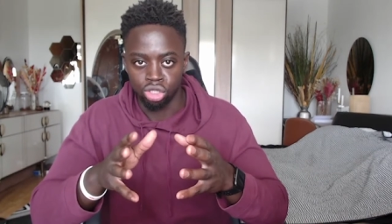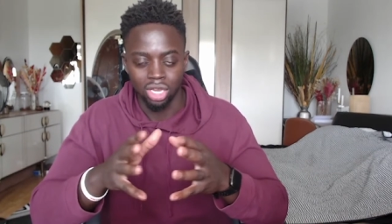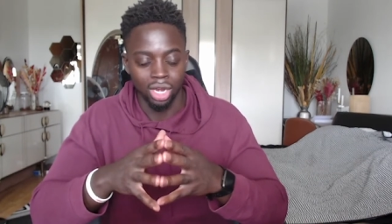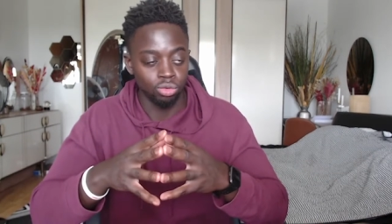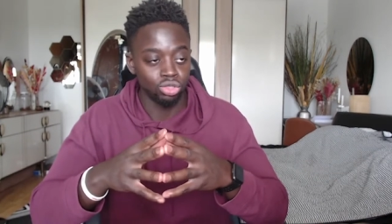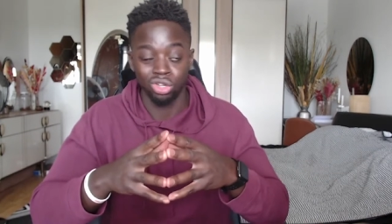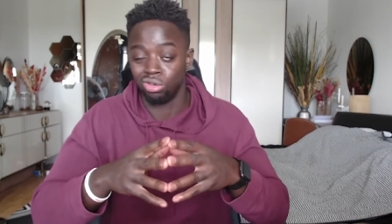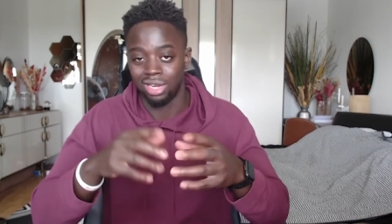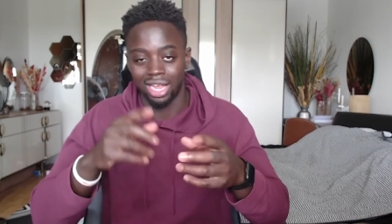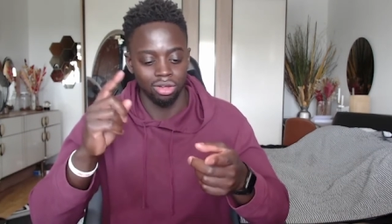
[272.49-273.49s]
and also
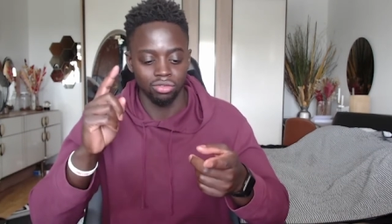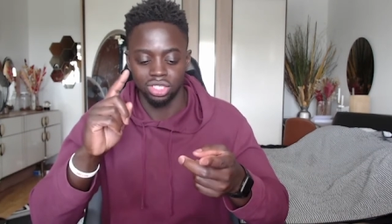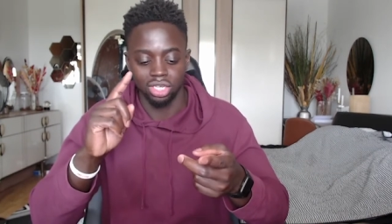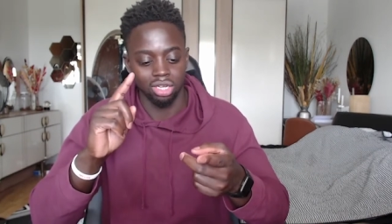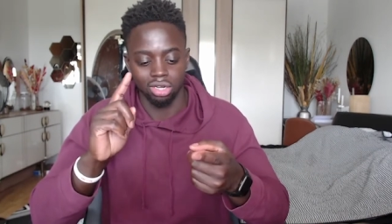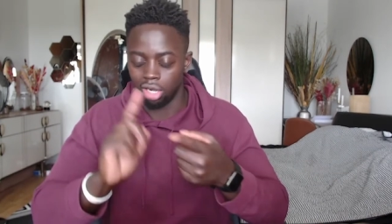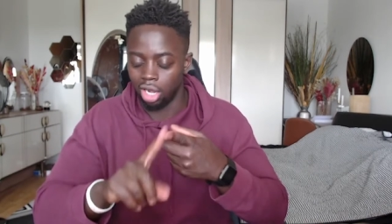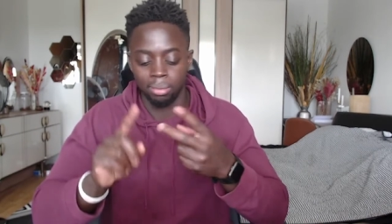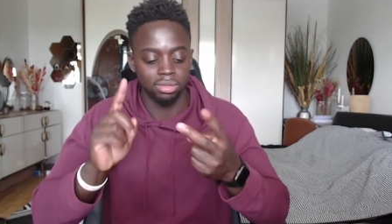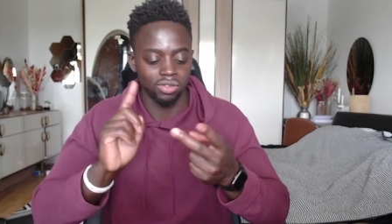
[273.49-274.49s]
like obviously
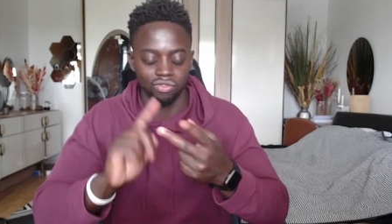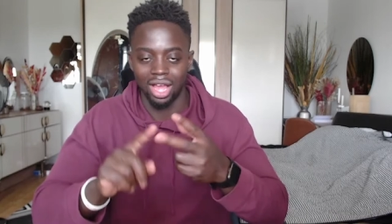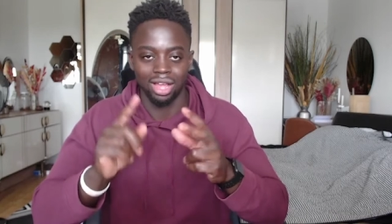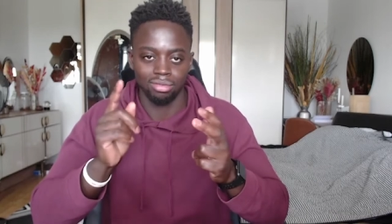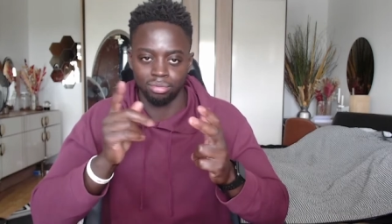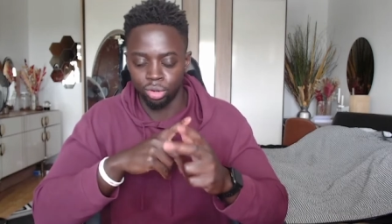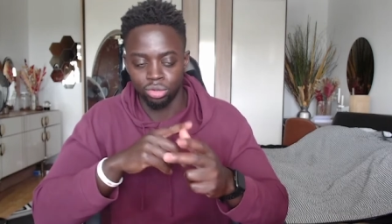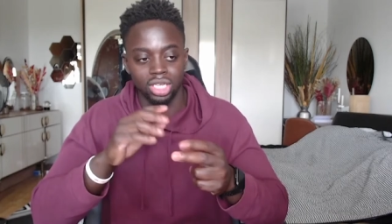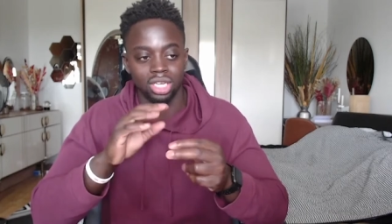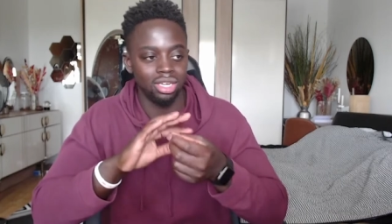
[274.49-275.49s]
carbs, fat,
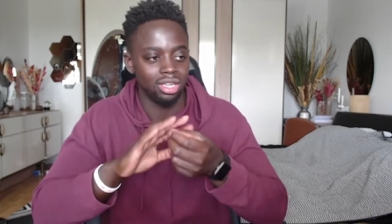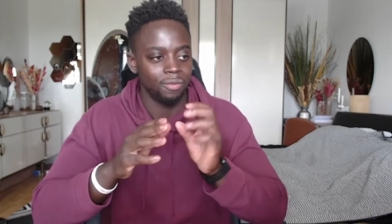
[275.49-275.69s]
protein.